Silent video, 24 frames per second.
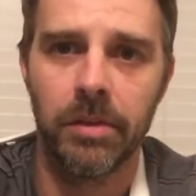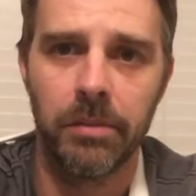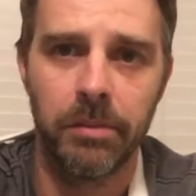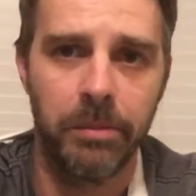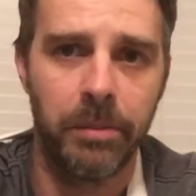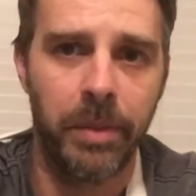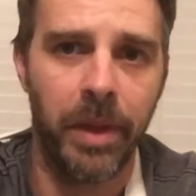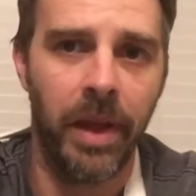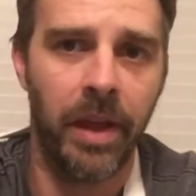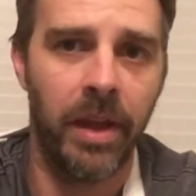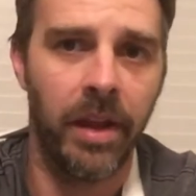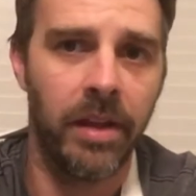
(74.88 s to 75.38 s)

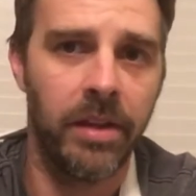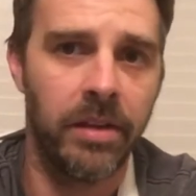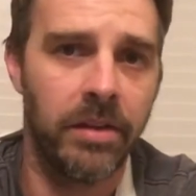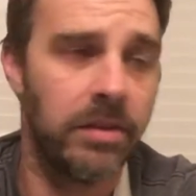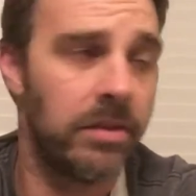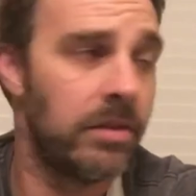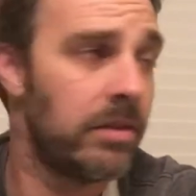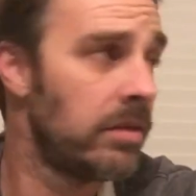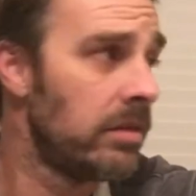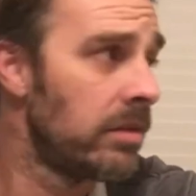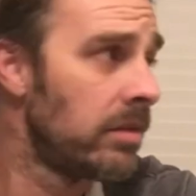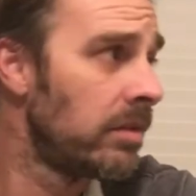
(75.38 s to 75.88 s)

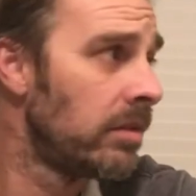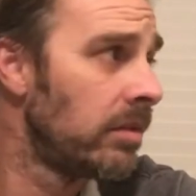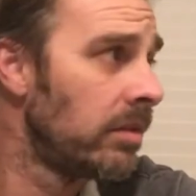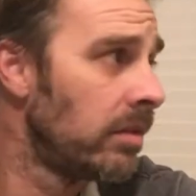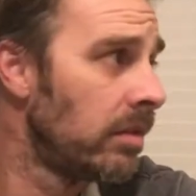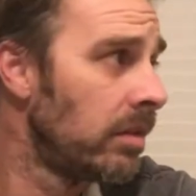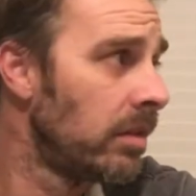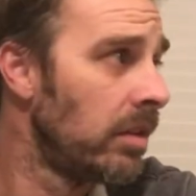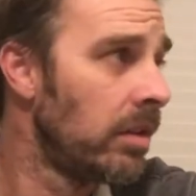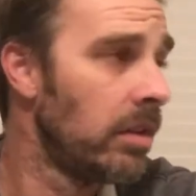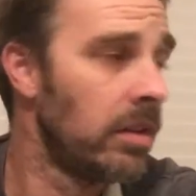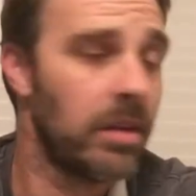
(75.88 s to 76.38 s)
pens,
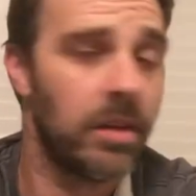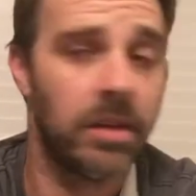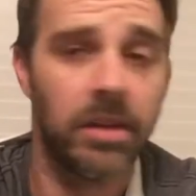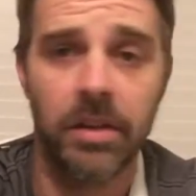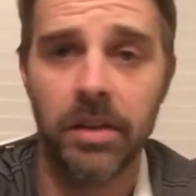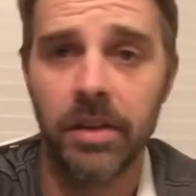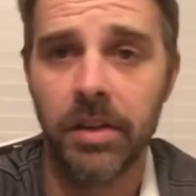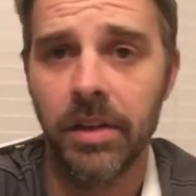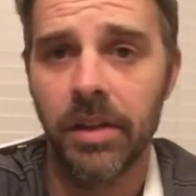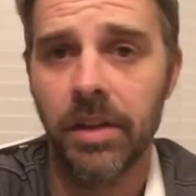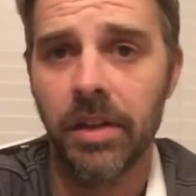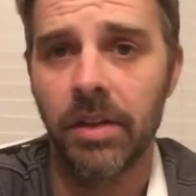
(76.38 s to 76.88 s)

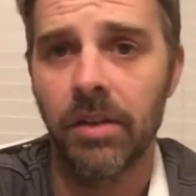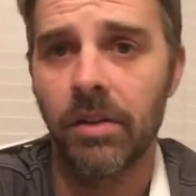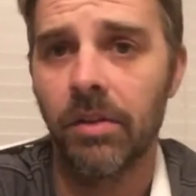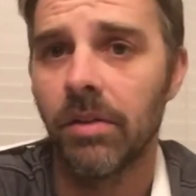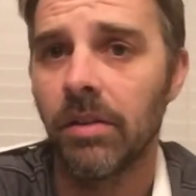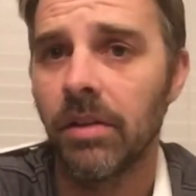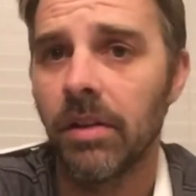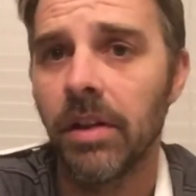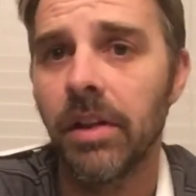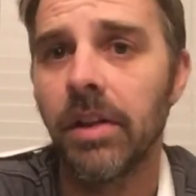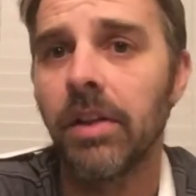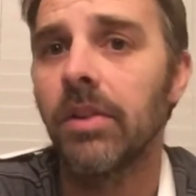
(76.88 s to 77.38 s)

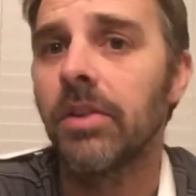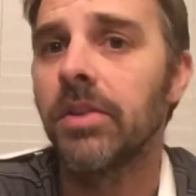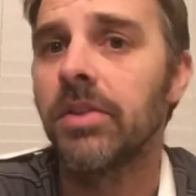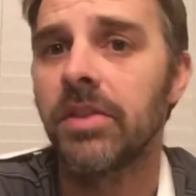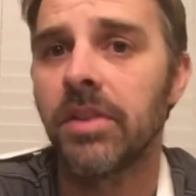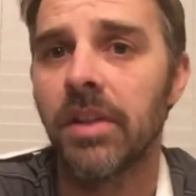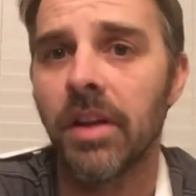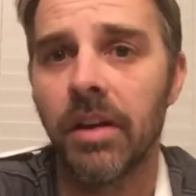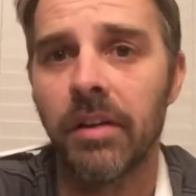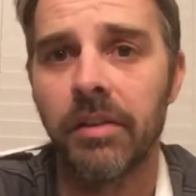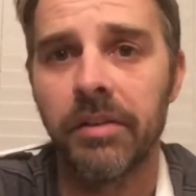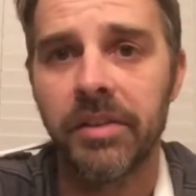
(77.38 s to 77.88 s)
little
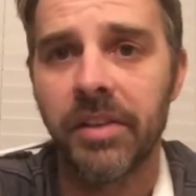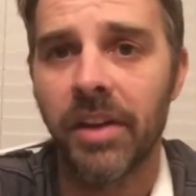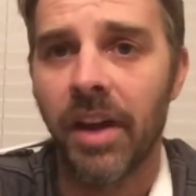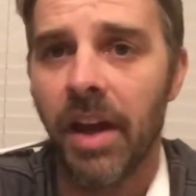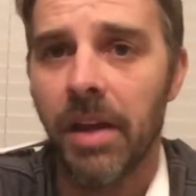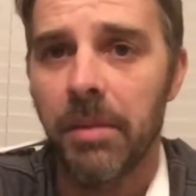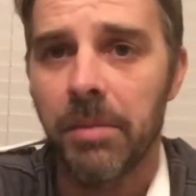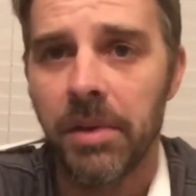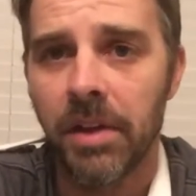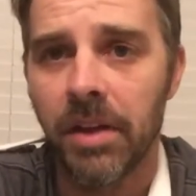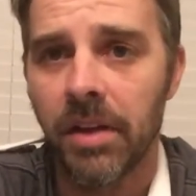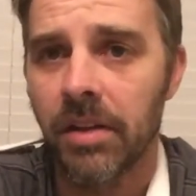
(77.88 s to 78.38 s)
stuff,
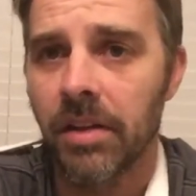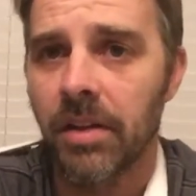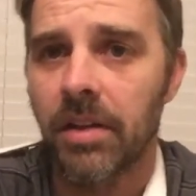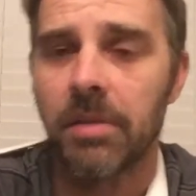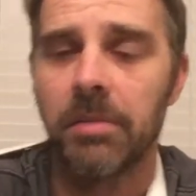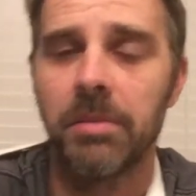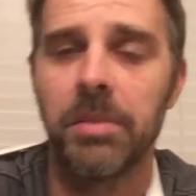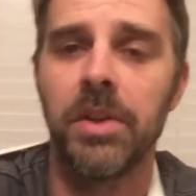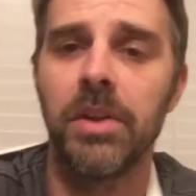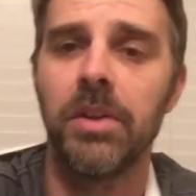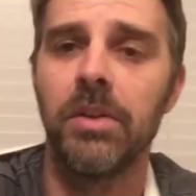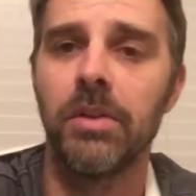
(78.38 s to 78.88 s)
typing on the
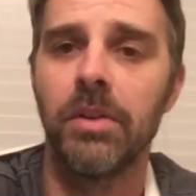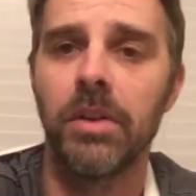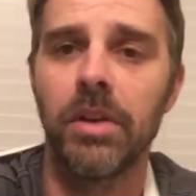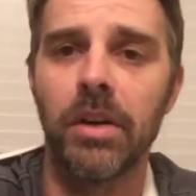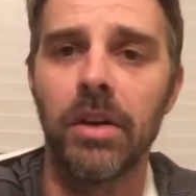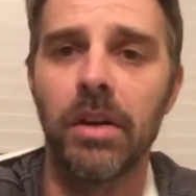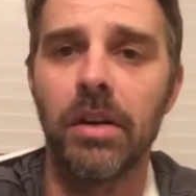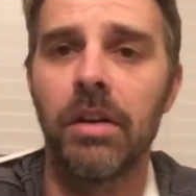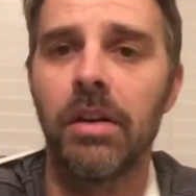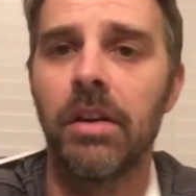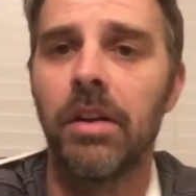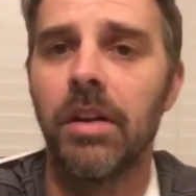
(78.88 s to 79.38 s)

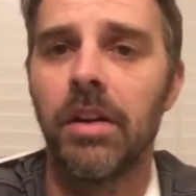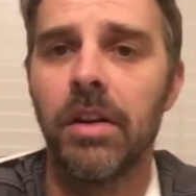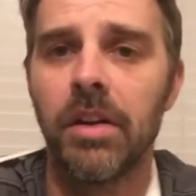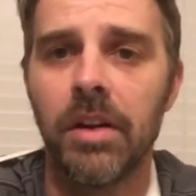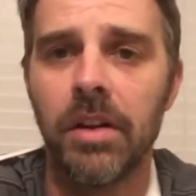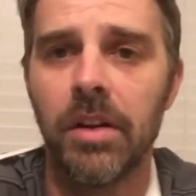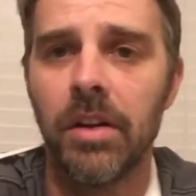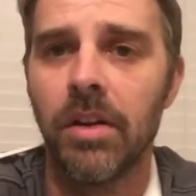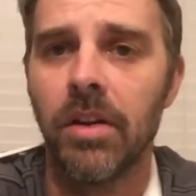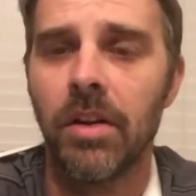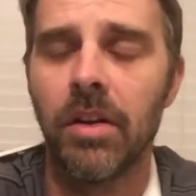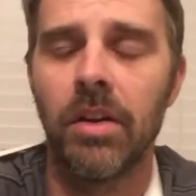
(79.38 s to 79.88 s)
computer,
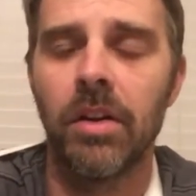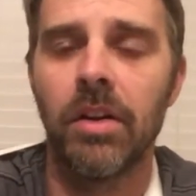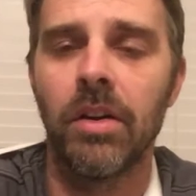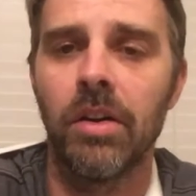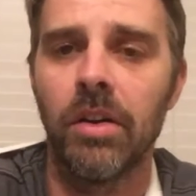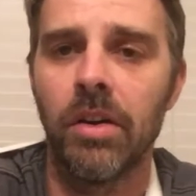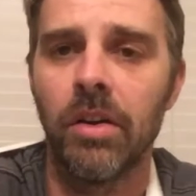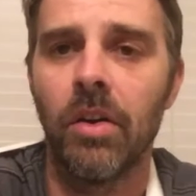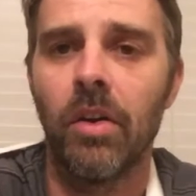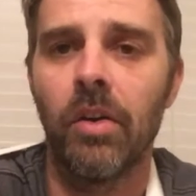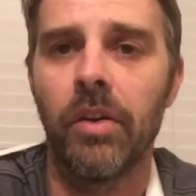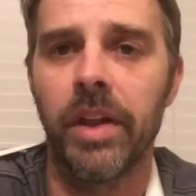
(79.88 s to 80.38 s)

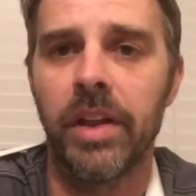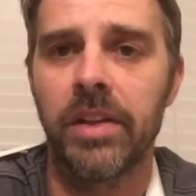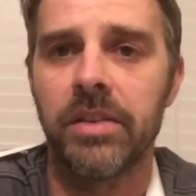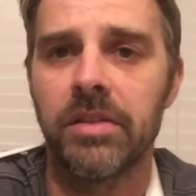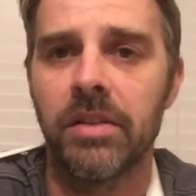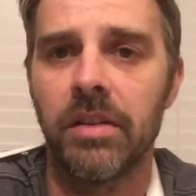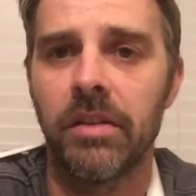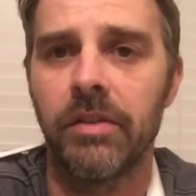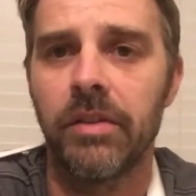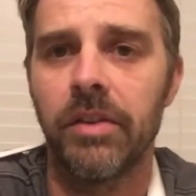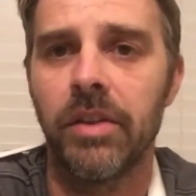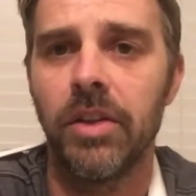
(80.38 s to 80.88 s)
all that
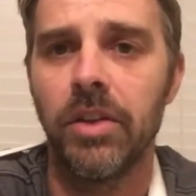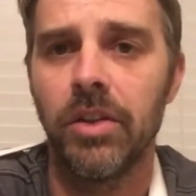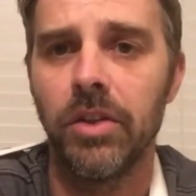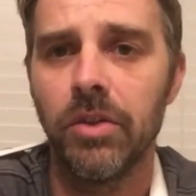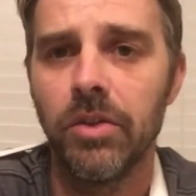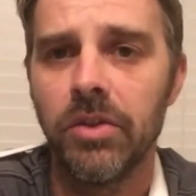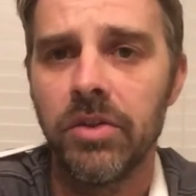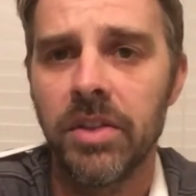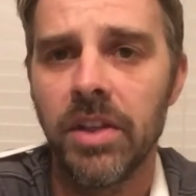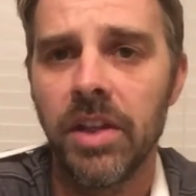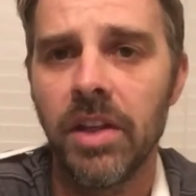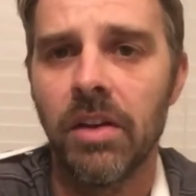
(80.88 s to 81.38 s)
stuff.
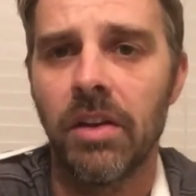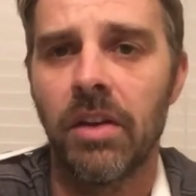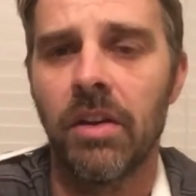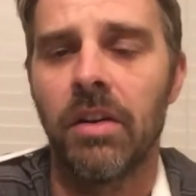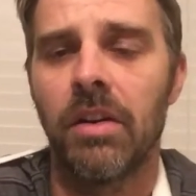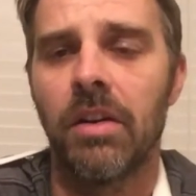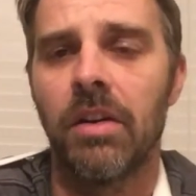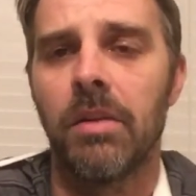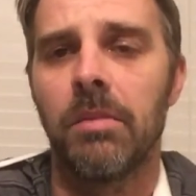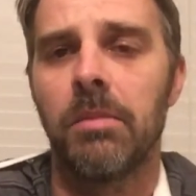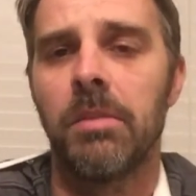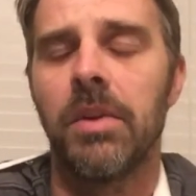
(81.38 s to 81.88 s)
Use the
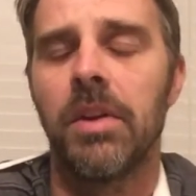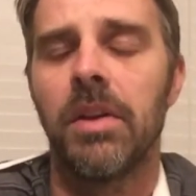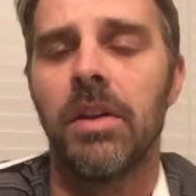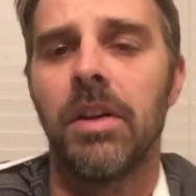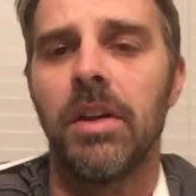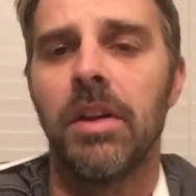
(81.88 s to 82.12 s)
arm,